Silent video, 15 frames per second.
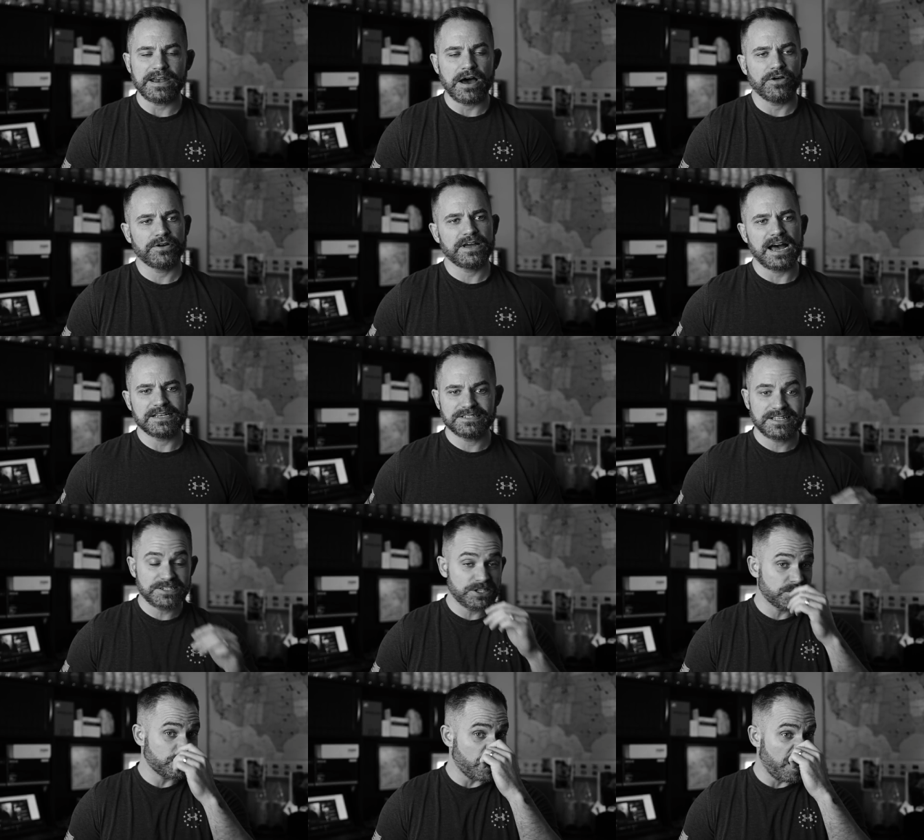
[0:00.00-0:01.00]
Now, guys,
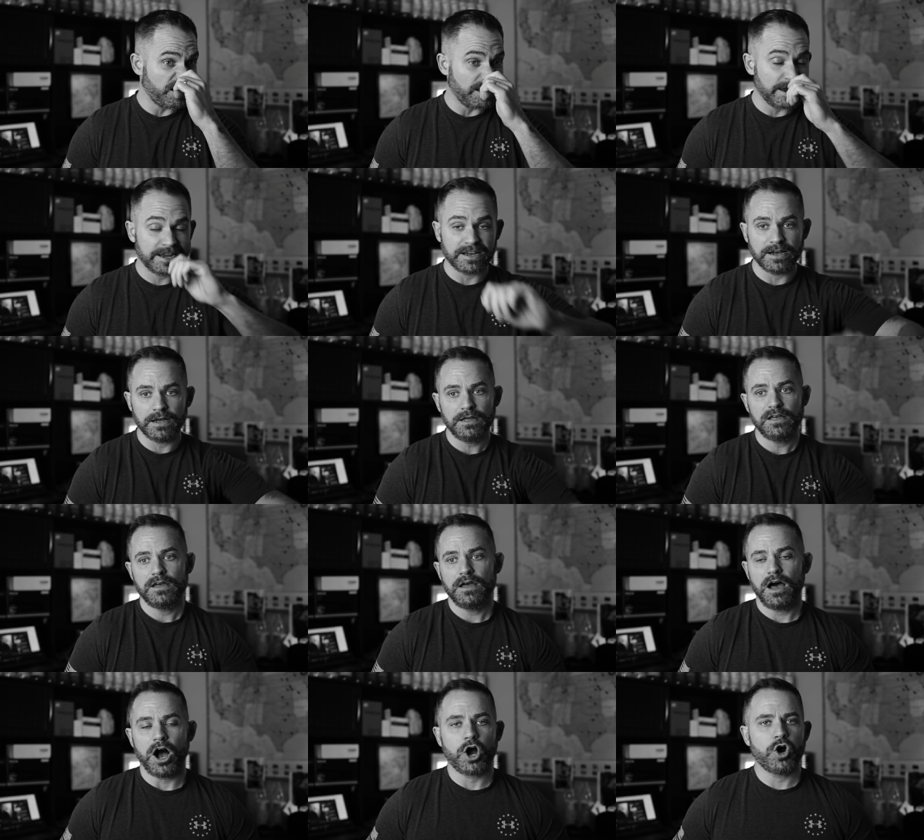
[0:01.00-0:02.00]
this is not like a
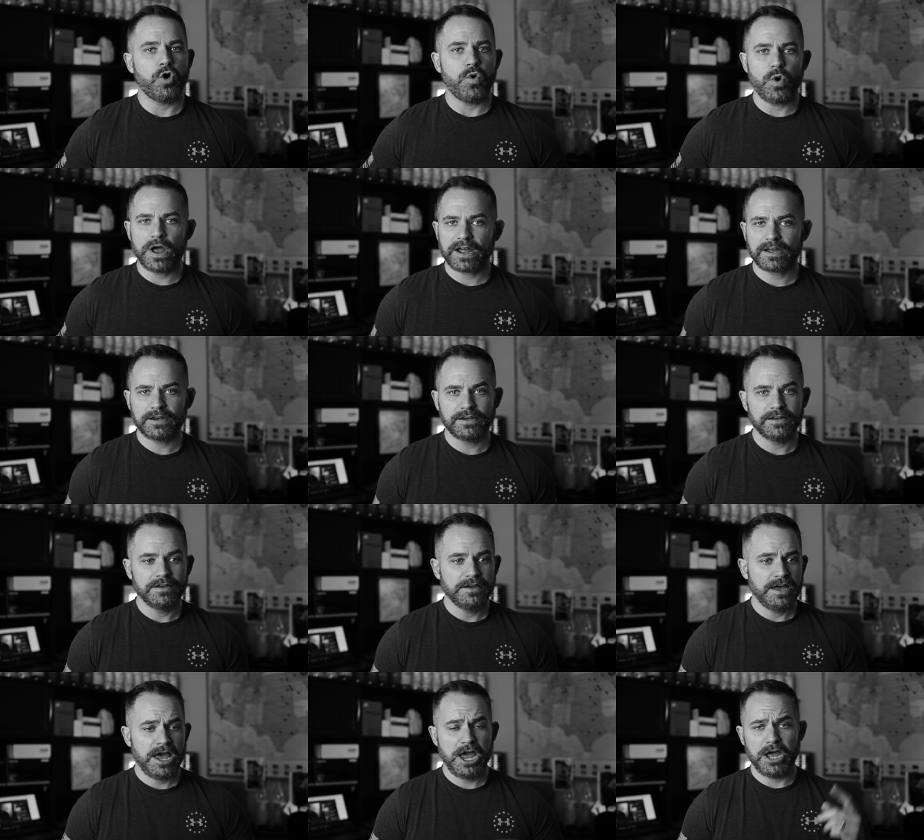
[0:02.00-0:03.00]
quick,
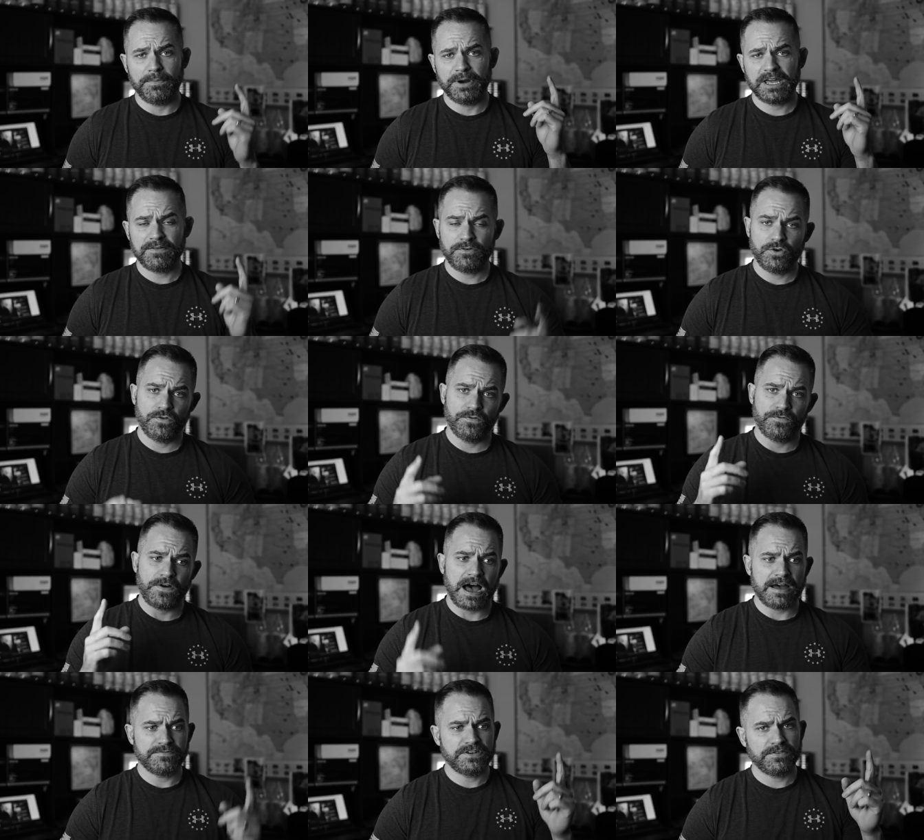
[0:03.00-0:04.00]
hey, I'm going to give you
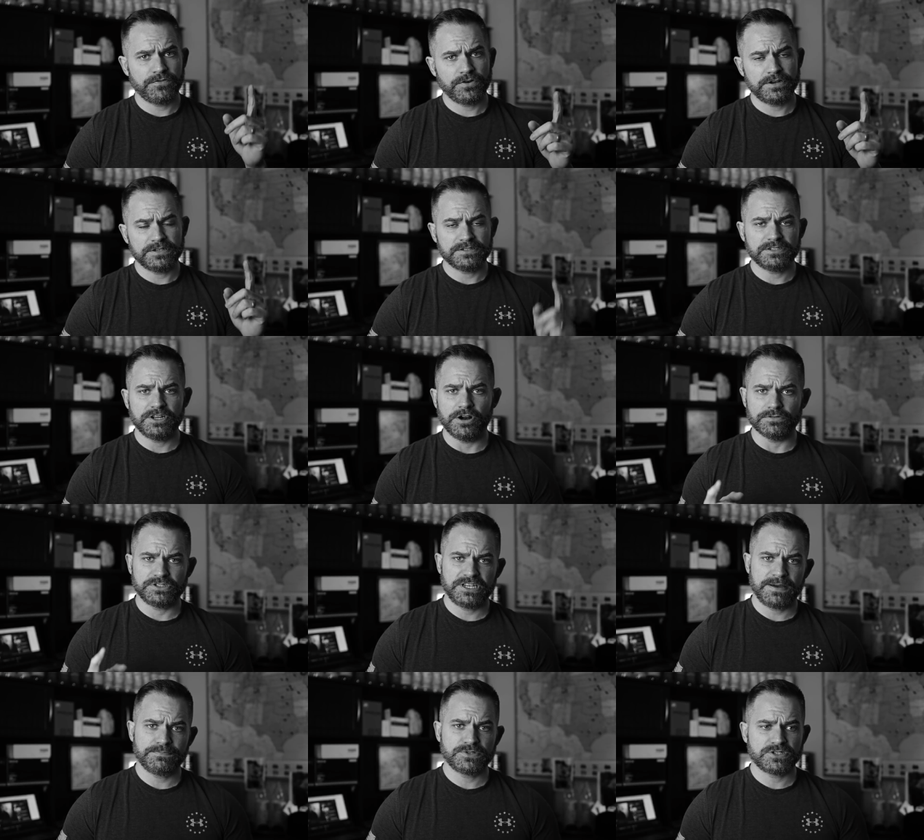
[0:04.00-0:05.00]
5 different, you know,
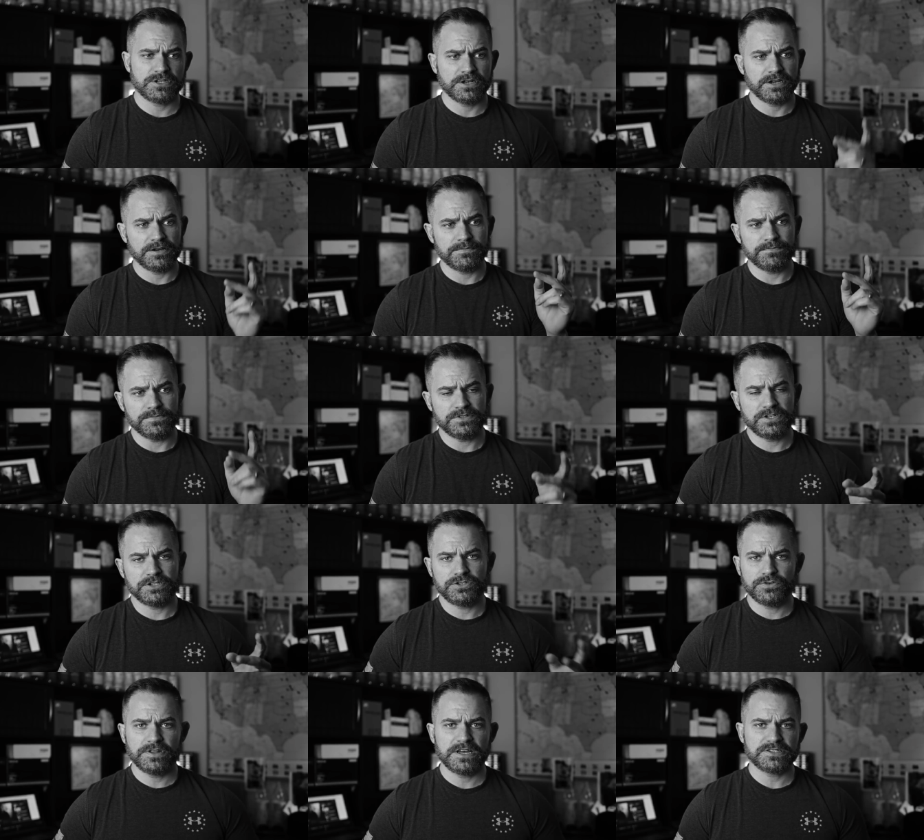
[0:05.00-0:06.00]
tips to
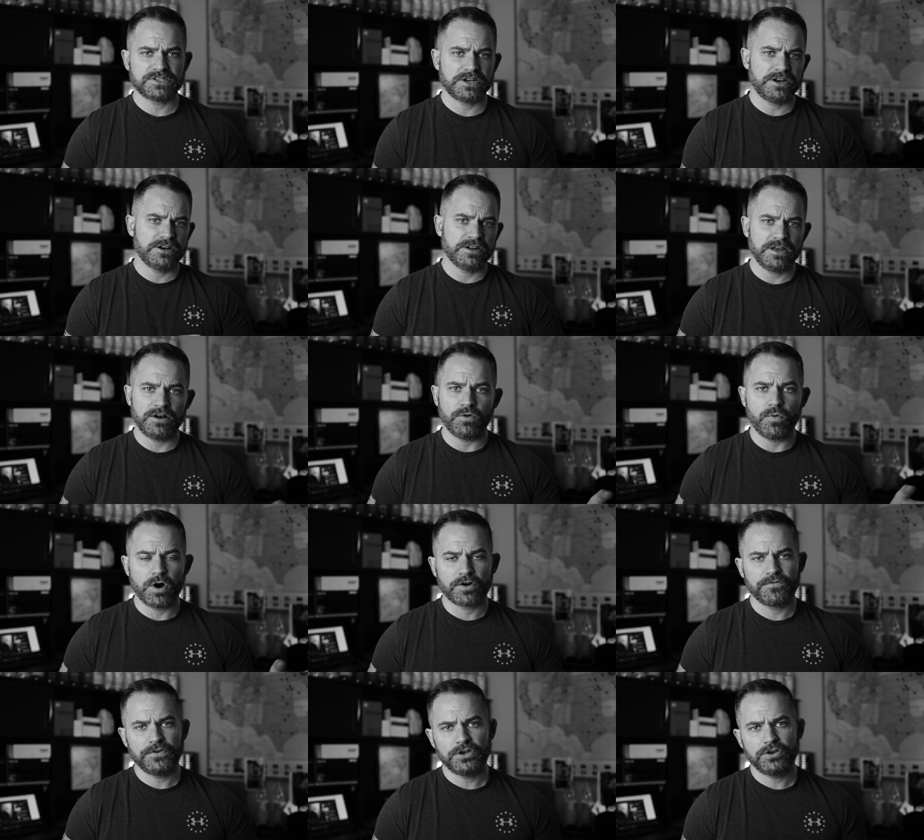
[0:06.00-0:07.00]
do this, and it'll
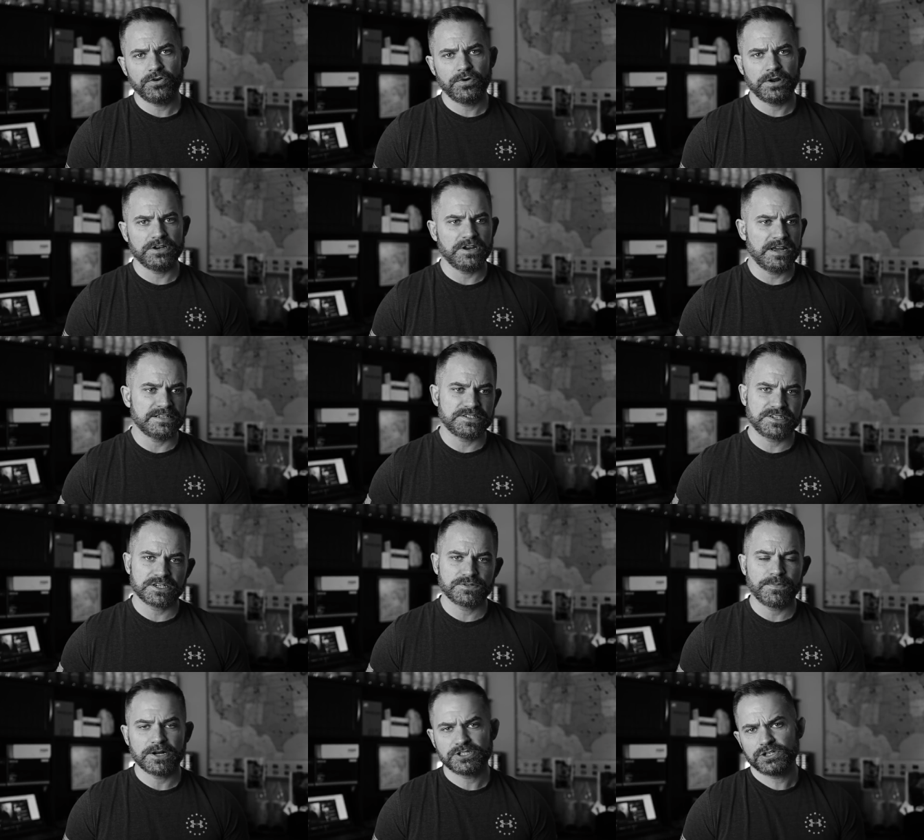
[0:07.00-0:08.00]
work for you, and in
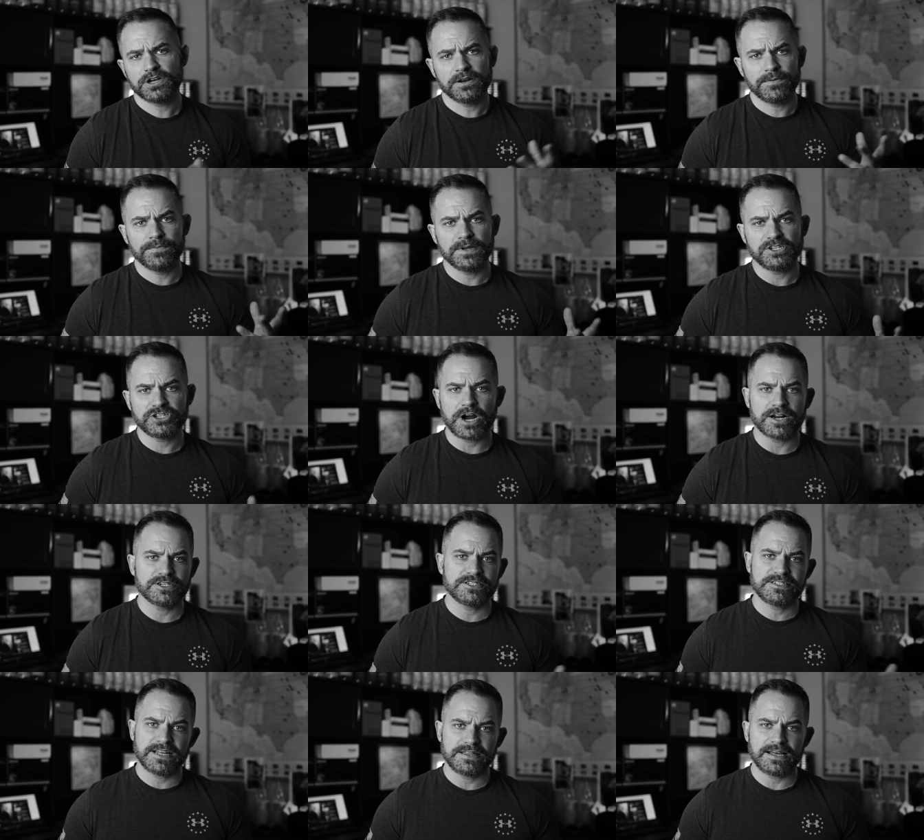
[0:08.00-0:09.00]
6 months you're going to be
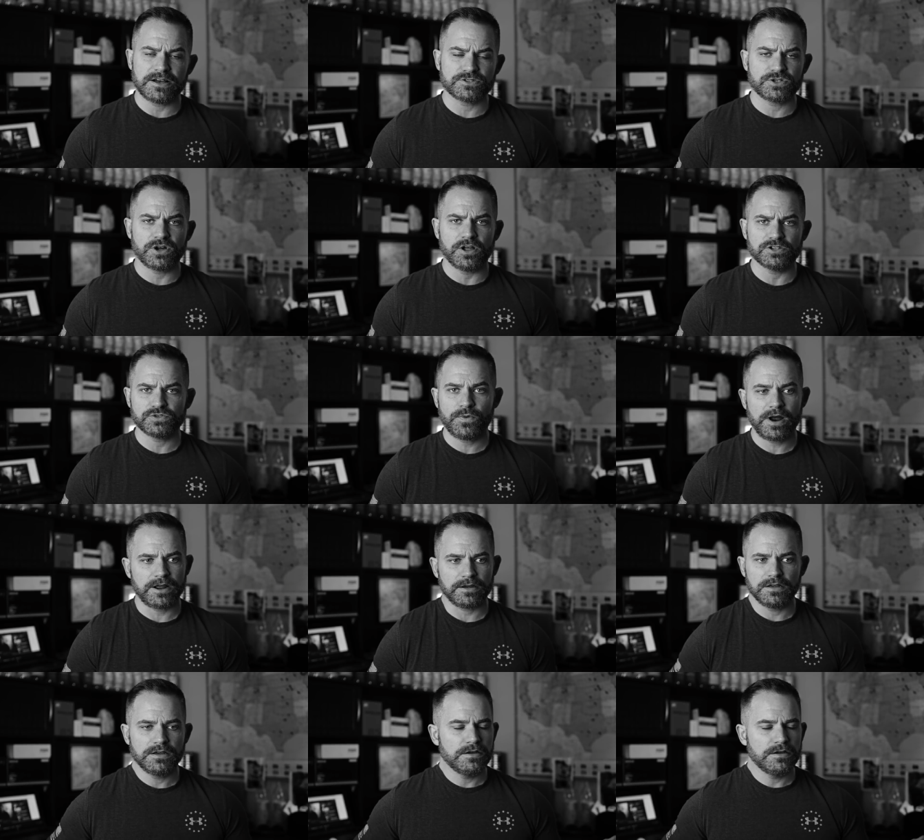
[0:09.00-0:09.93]
charging $10,000 a wedding.